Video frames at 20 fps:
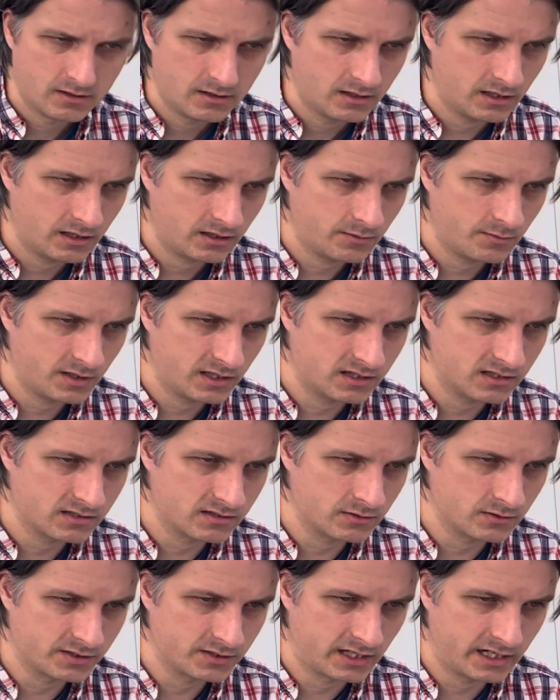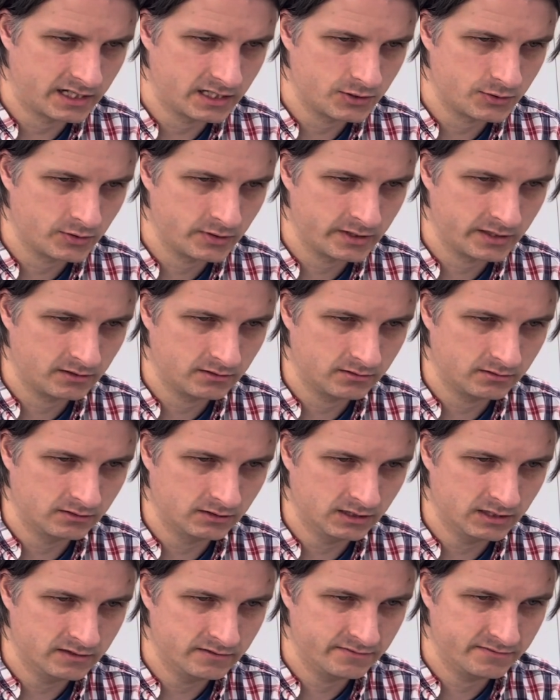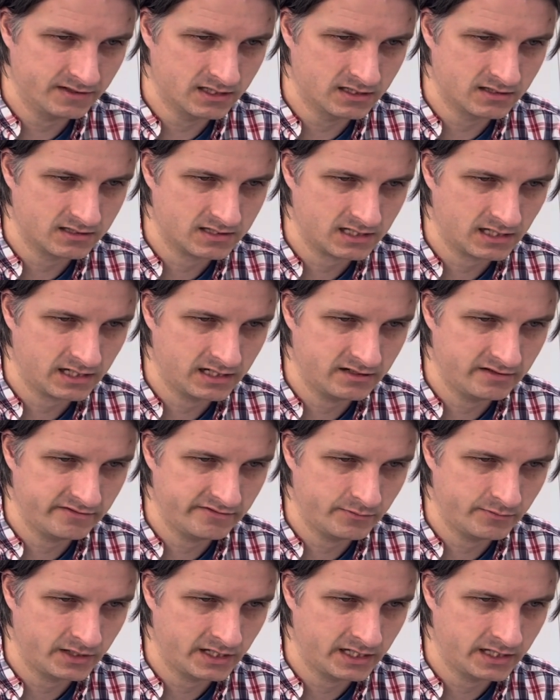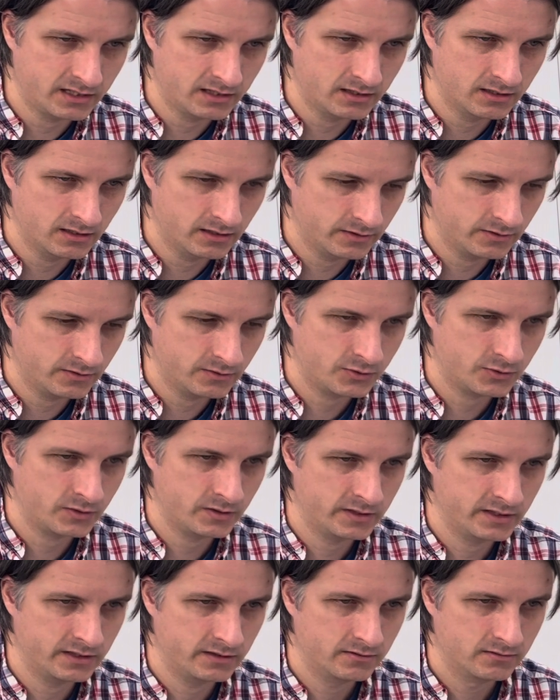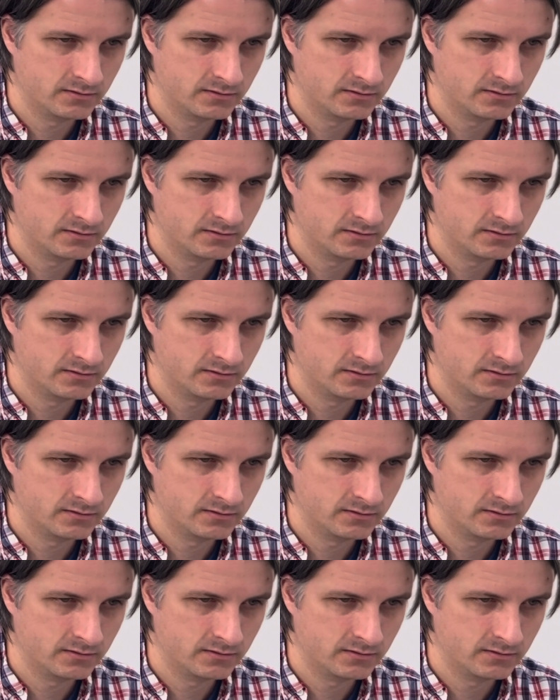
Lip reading: I can make this little tiny drawing live inside of my other drawing.